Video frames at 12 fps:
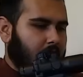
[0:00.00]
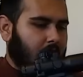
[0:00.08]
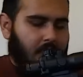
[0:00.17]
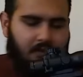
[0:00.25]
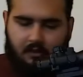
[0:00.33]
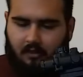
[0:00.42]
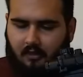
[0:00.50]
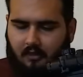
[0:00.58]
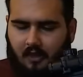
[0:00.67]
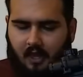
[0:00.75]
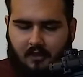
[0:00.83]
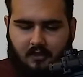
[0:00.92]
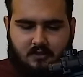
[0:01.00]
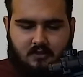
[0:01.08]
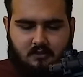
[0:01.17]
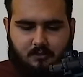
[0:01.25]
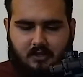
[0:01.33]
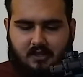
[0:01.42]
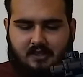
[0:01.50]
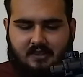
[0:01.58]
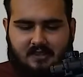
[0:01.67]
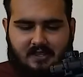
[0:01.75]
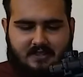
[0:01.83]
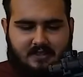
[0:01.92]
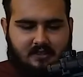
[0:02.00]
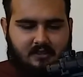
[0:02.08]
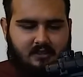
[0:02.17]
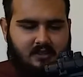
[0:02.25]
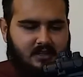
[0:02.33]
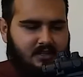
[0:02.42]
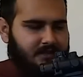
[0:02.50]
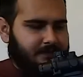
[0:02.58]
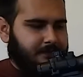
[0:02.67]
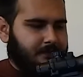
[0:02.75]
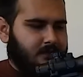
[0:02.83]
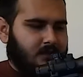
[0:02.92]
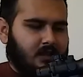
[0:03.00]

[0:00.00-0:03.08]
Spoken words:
Other than that, this is a pretty decent gun.